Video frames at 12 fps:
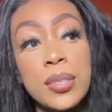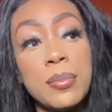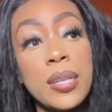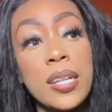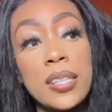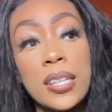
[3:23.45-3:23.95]

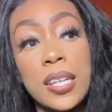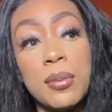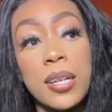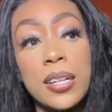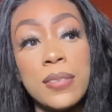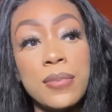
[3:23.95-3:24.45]
But they
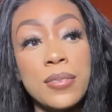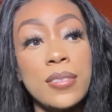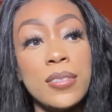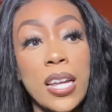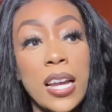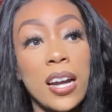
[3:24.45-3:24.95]
were.
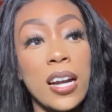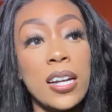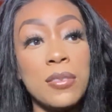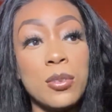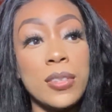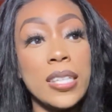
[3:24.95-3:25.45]
They are
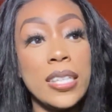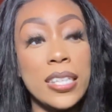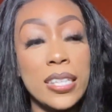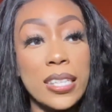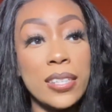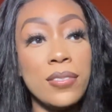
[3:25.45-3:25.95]
really good.